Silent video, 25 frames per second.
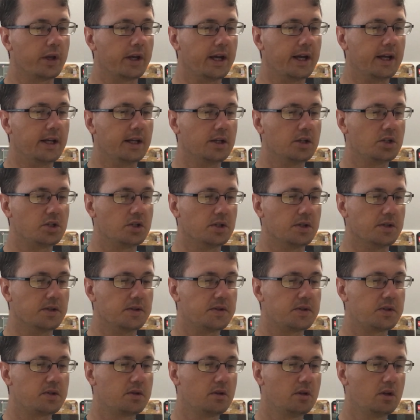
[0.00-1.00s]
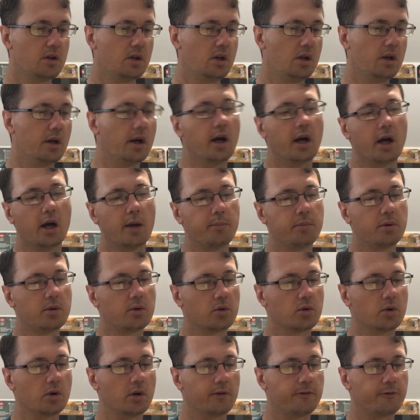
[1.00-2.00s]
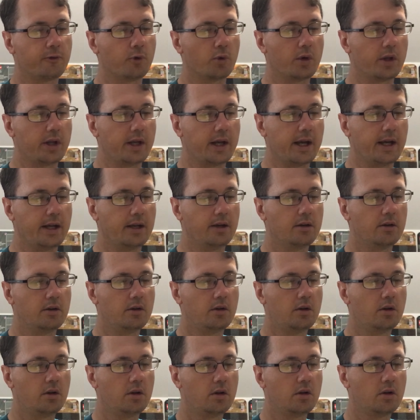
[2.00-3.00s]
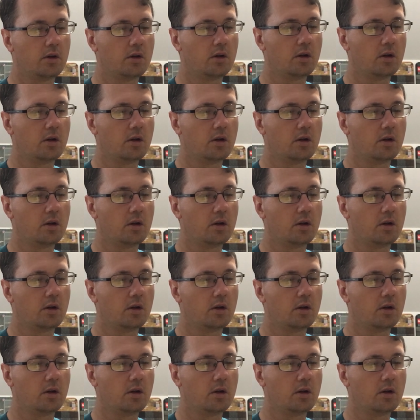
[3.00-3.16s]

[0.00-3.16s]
48 inches up, or a 48